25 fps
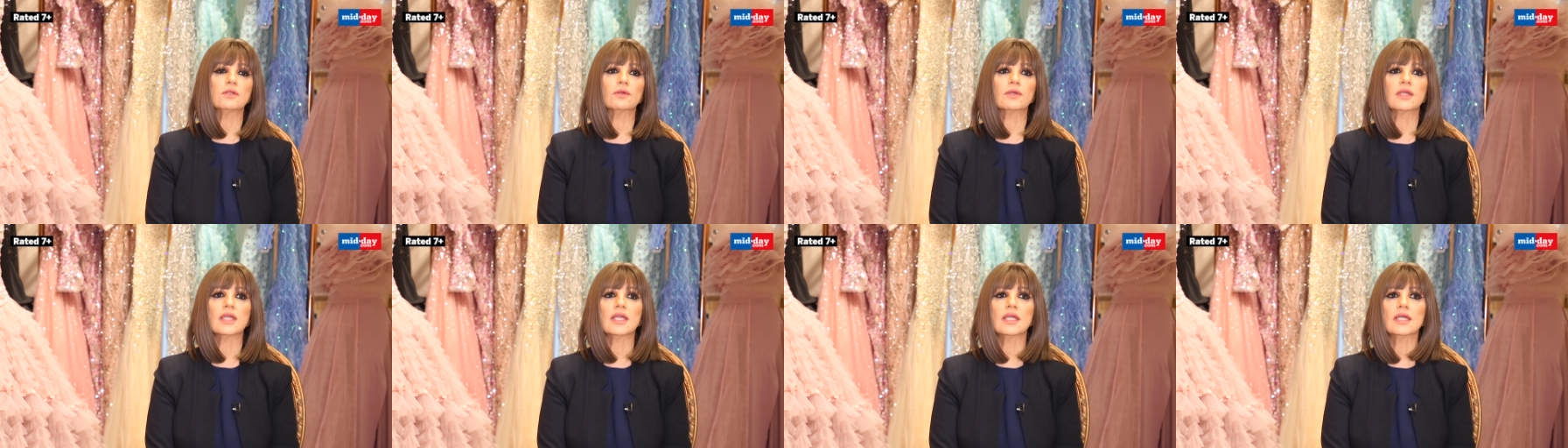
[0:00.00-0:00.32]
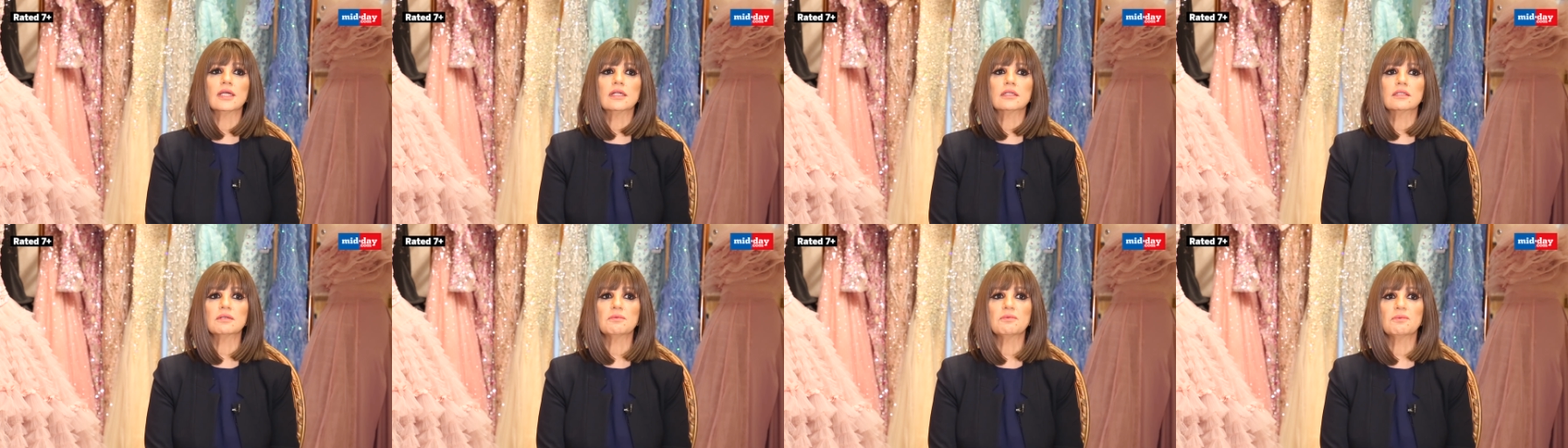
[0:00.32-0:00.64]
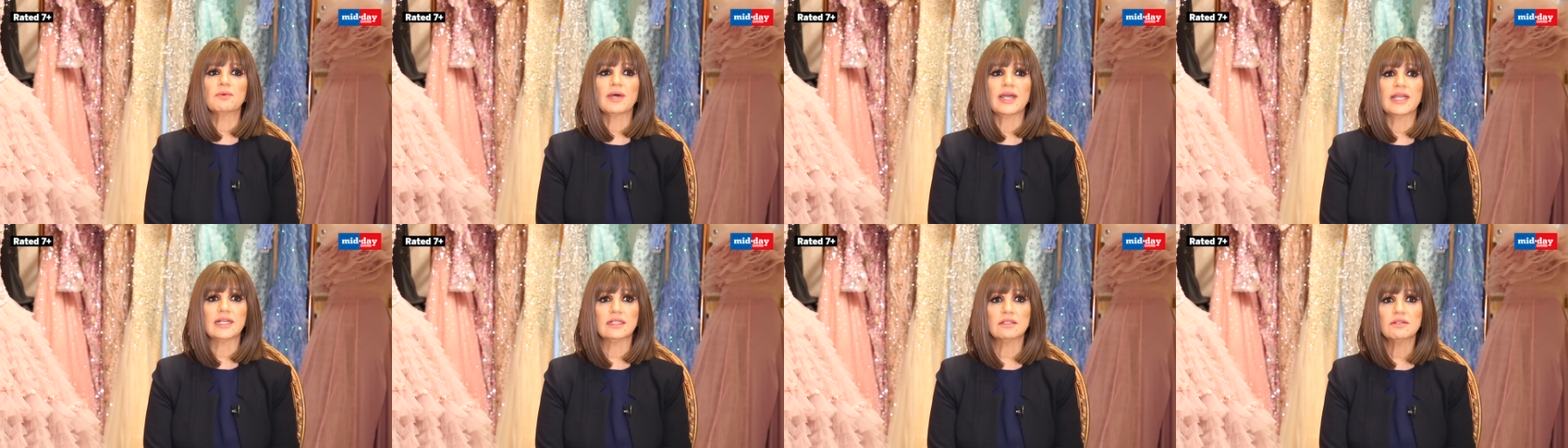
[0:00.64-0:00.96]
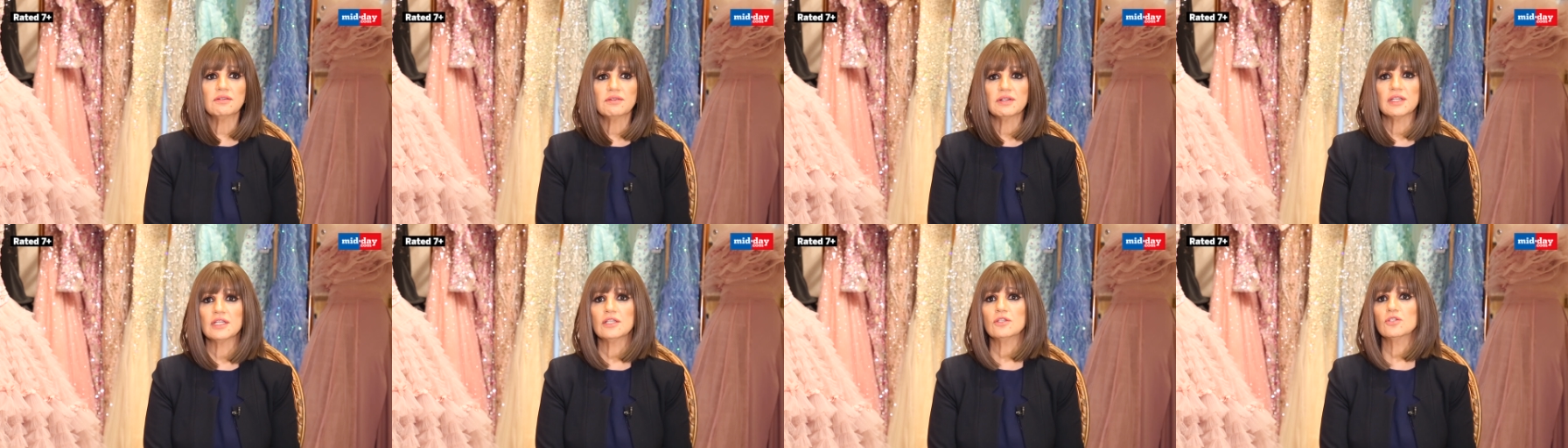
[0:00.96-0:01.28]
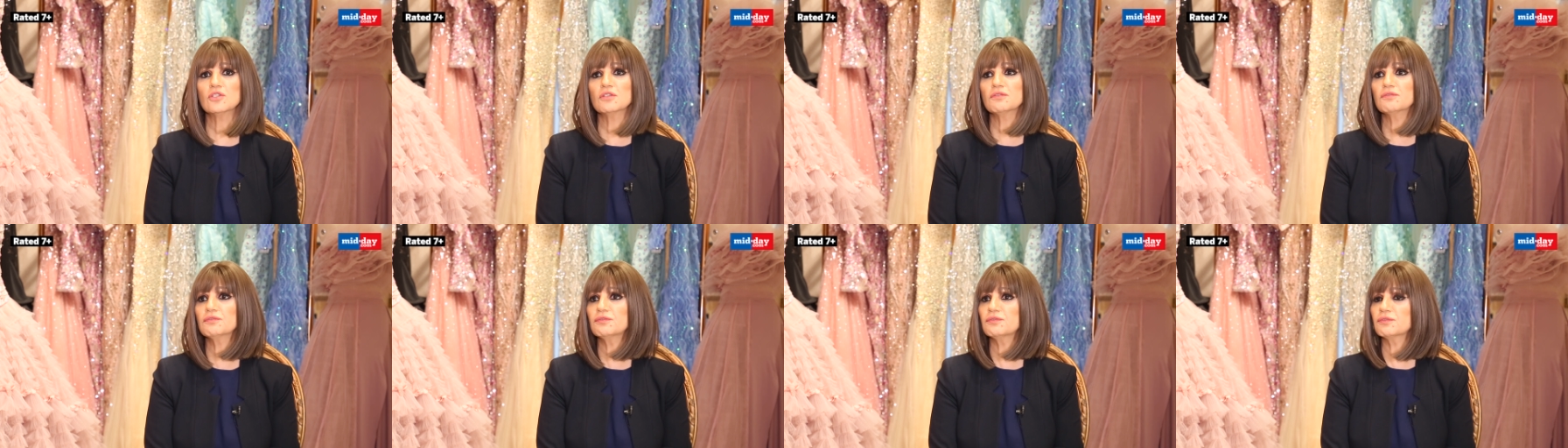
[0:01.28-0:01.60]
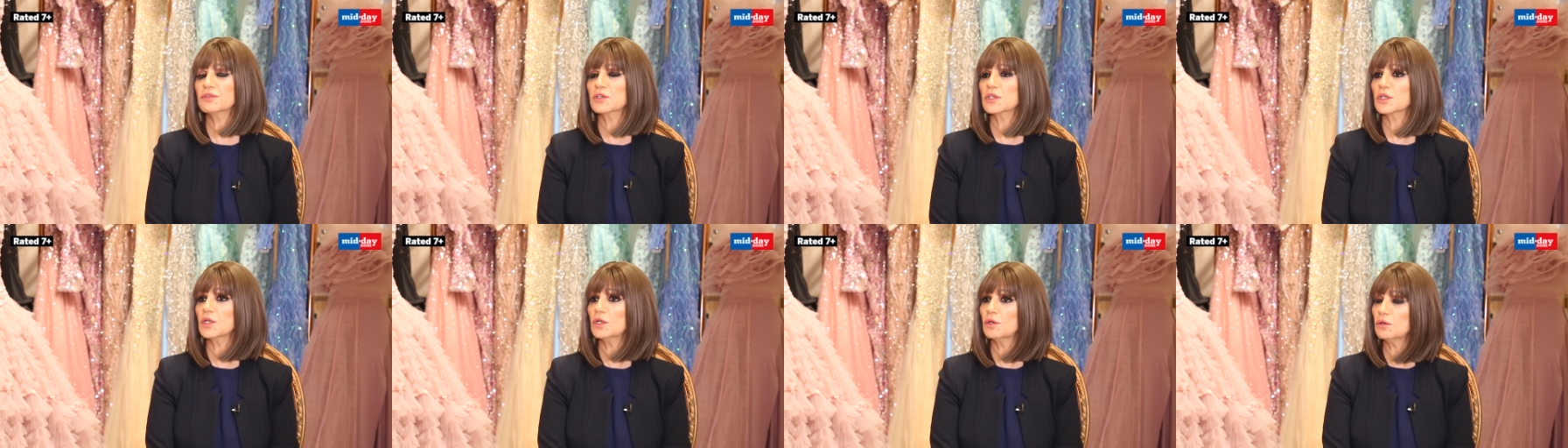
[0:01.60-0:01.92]
looking at a wider range of
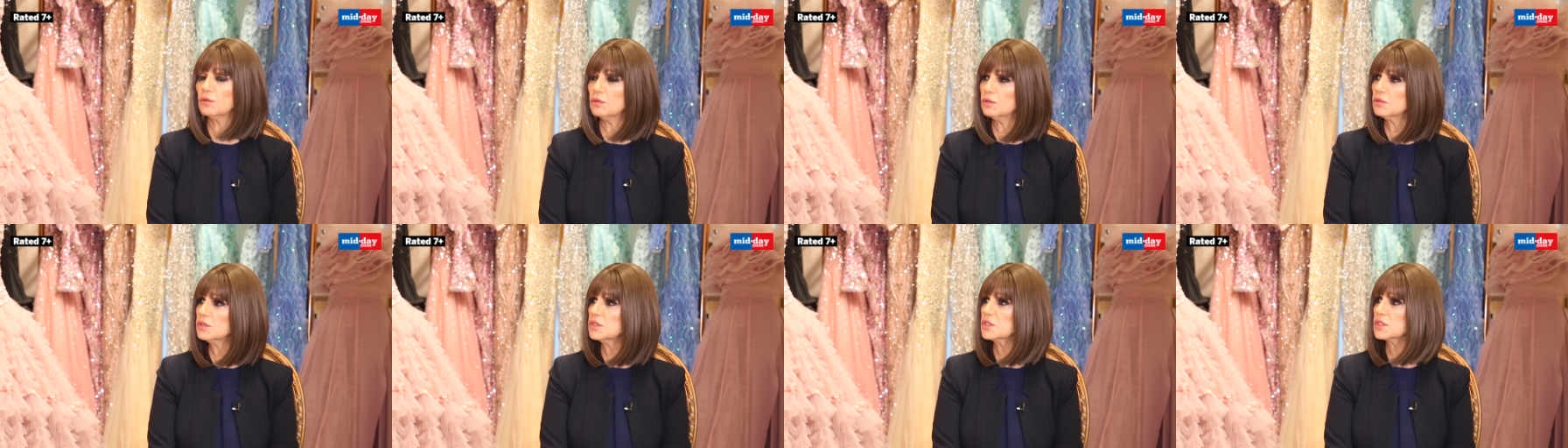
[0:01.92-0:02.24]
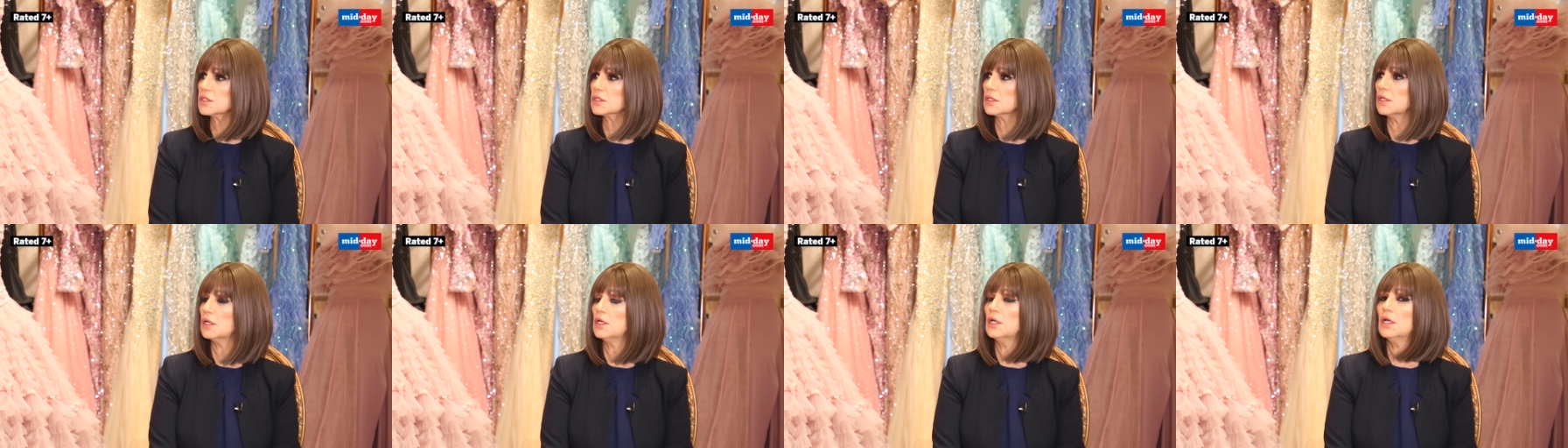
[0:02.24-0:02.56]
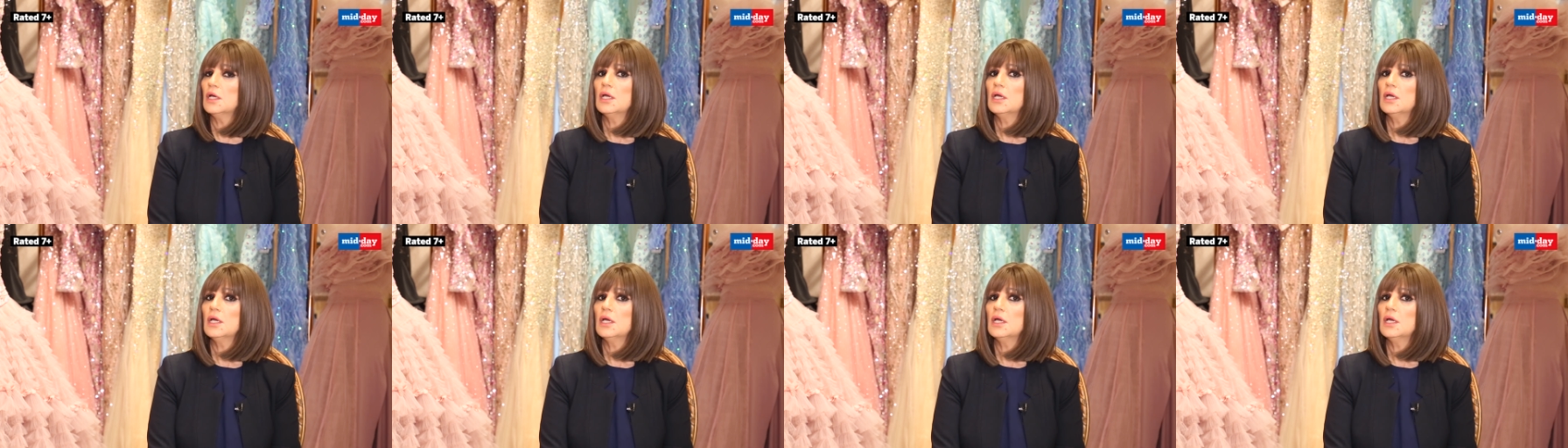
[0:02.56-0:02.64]
clothes,